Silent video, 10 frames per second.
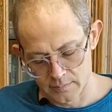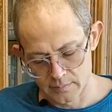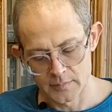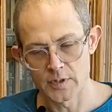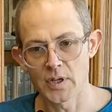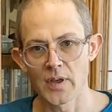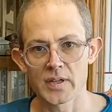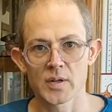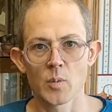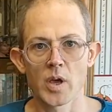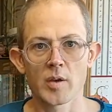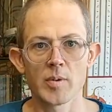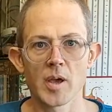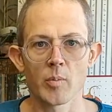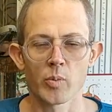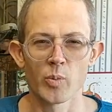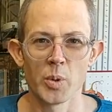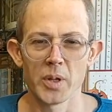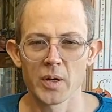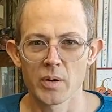She likes to wake me up
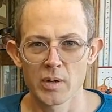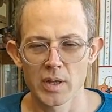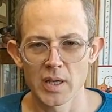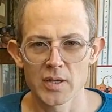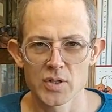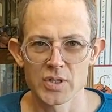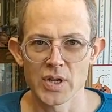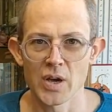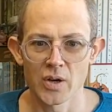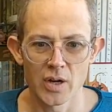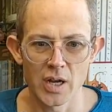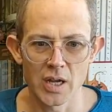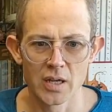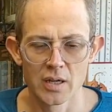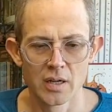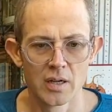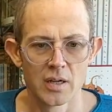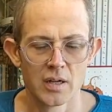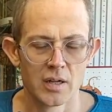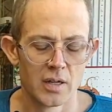really early because she's hungry,
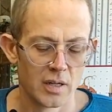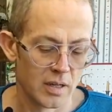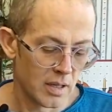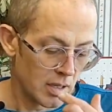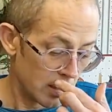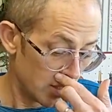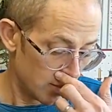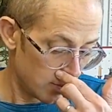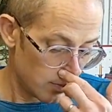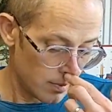and